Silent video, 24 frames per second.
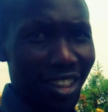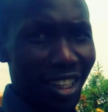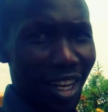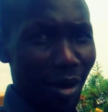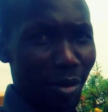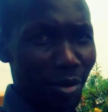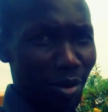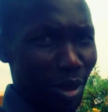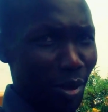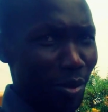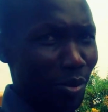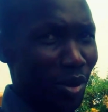
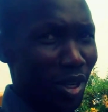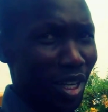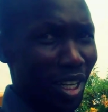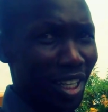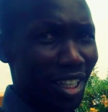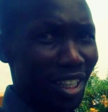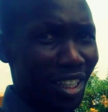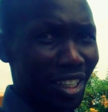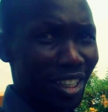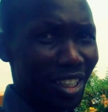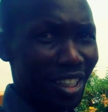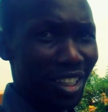I'm somewhere
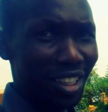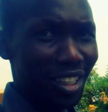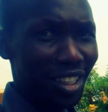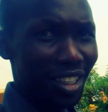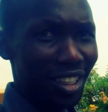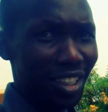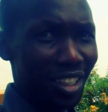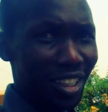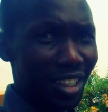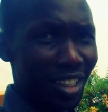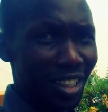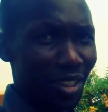
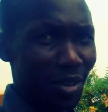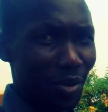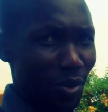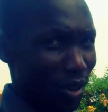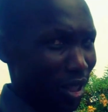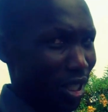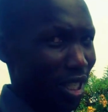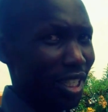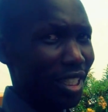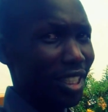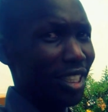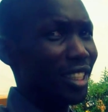mm.
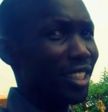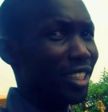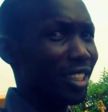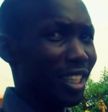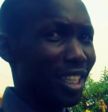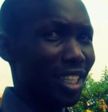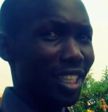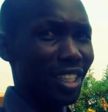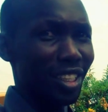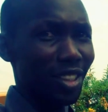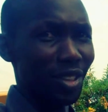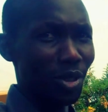with little
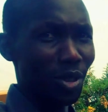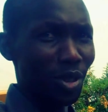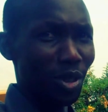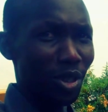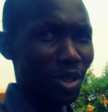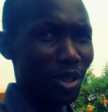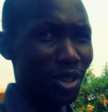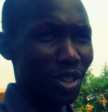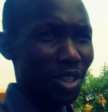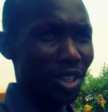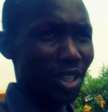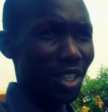training so
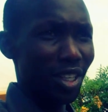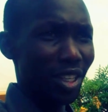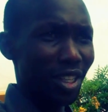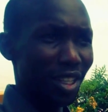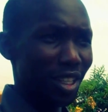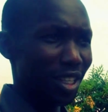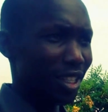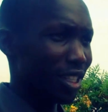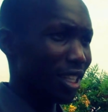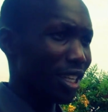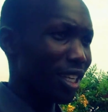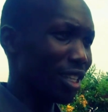yeah, yeah.
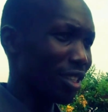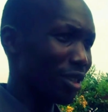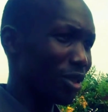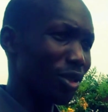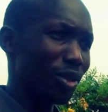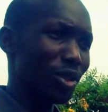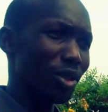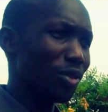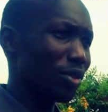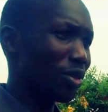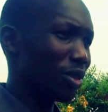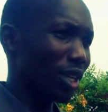they say you,
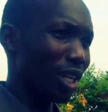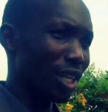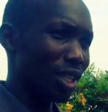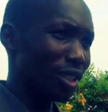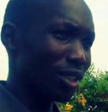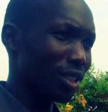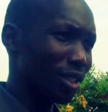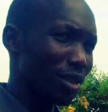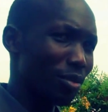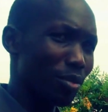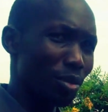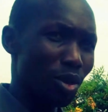if you can
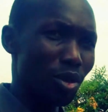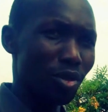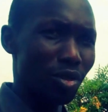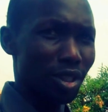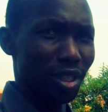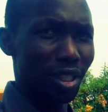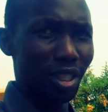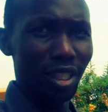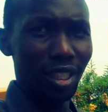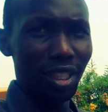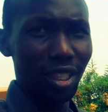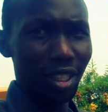prove
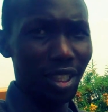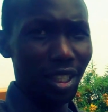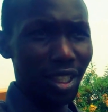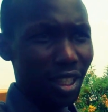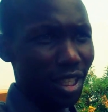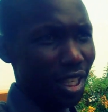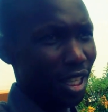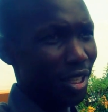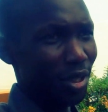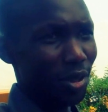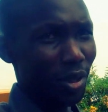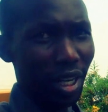it
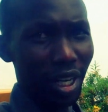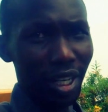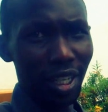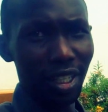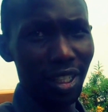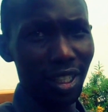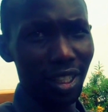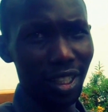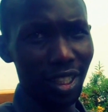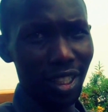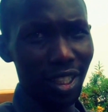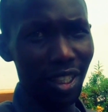then you can
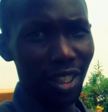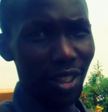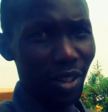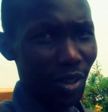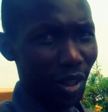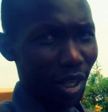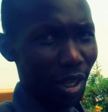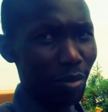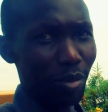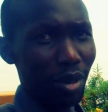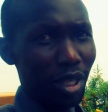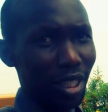you
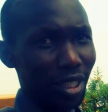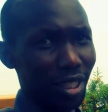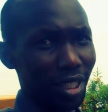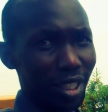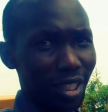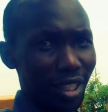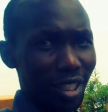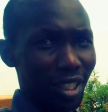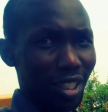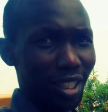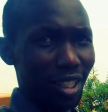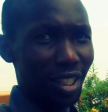can make it
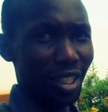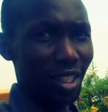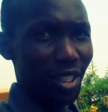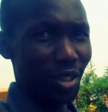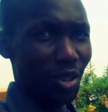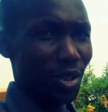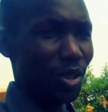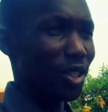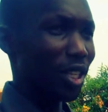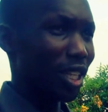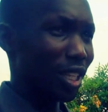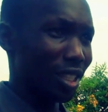
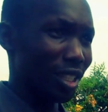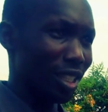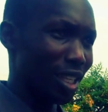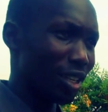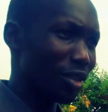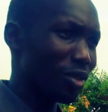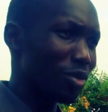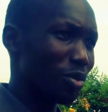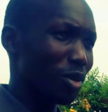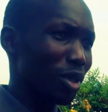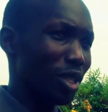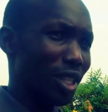so yeah. that
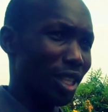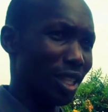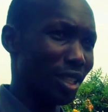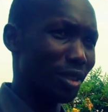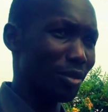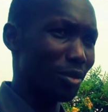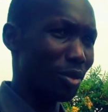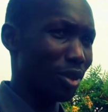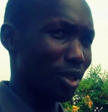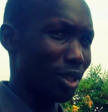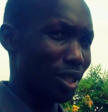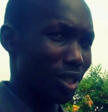gave me that
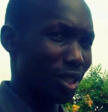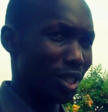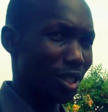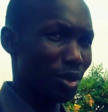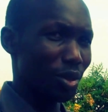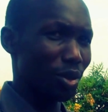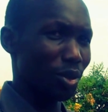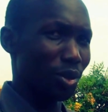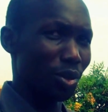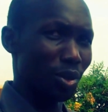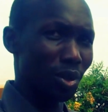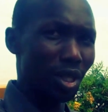motivation
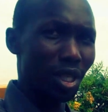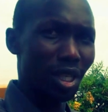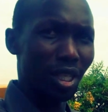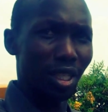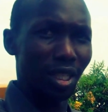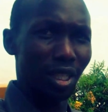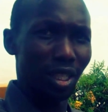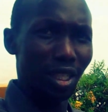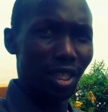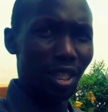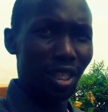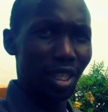to, to really
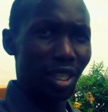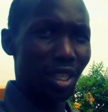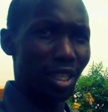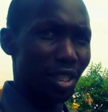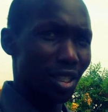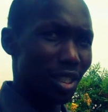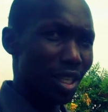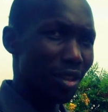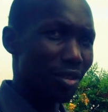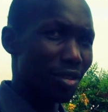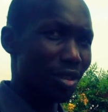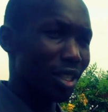
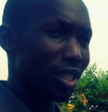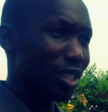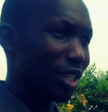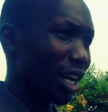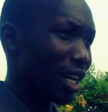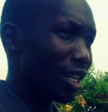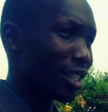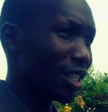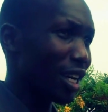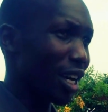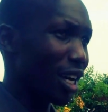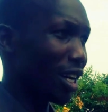See if these
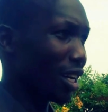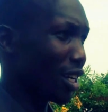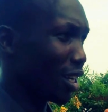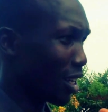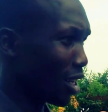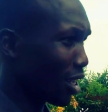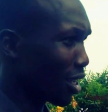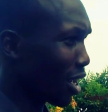guys are,